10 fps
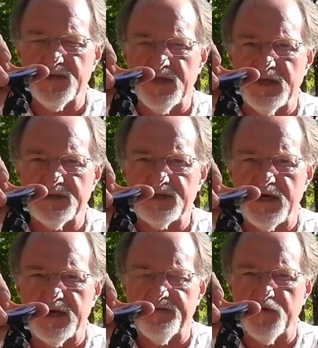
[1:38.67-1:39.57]
to the
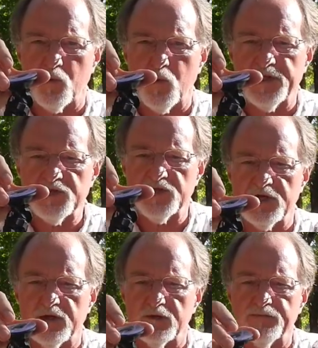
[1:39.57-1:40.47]
inside of your
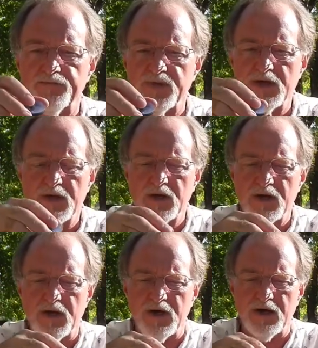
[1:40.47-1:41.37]
windshield
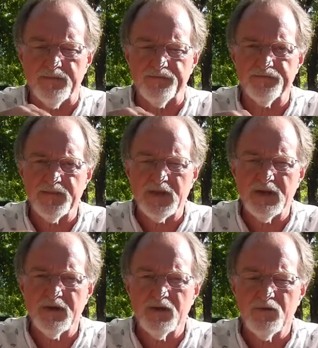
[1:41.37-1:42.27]
um,
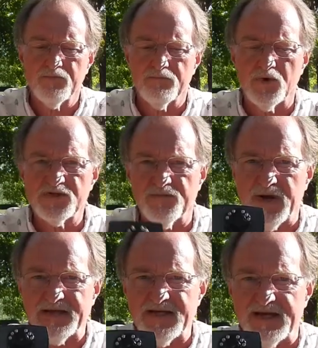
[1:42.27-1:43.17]
most of
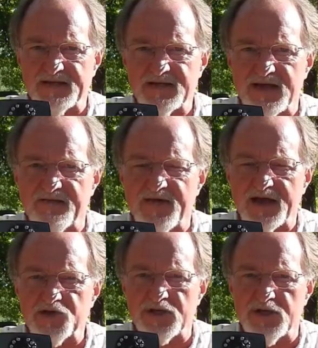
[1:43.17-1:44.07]
my tests I've
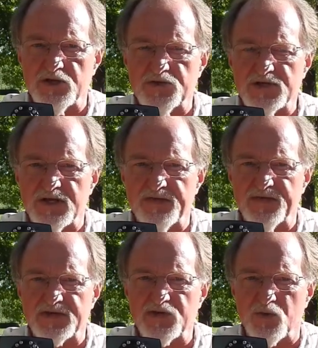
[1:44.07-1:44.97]
actually used it
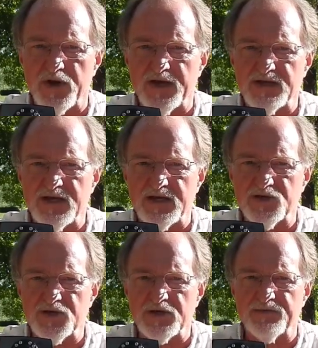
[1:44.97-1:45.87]
in this
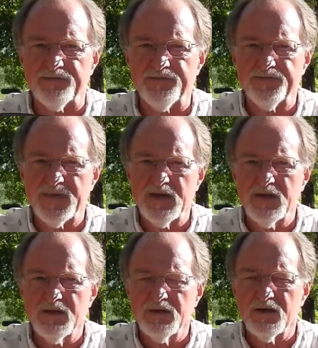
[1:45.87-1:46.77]
orientation
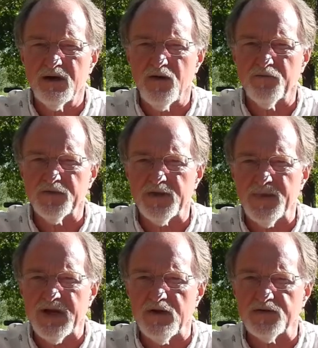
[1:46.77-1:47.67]
hopefully
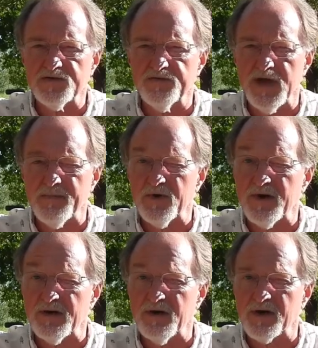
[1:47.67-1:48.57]
my notes flapping
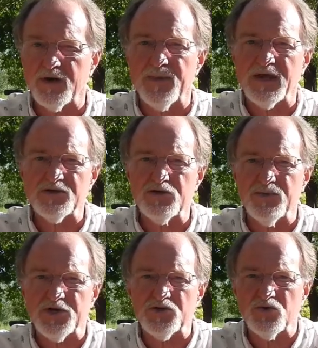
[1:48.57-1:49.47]
around aren't going to make too
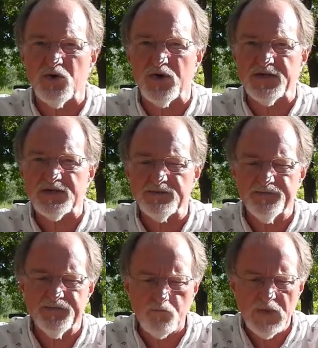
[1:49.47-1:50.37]
much noise
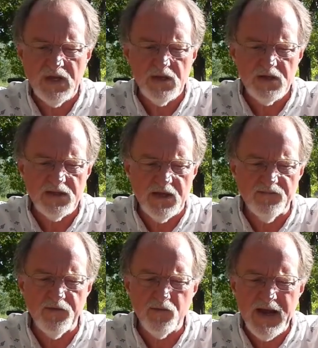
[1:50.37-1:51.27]
the
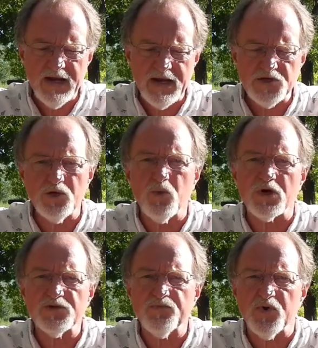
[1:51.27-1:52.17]
infrared actually
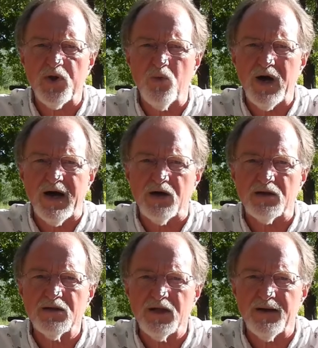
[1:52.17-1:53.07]
works pretty well
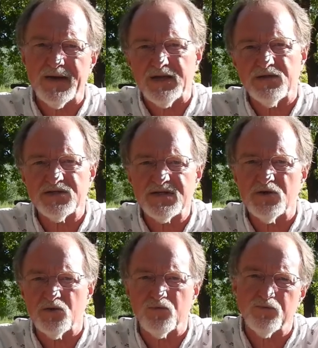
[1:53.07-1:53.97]
I mean, it's
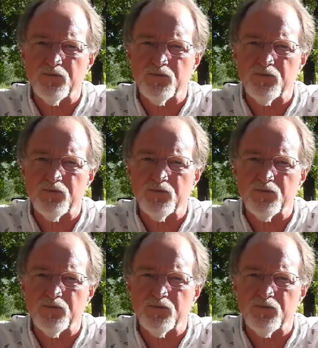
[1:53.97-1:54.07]
still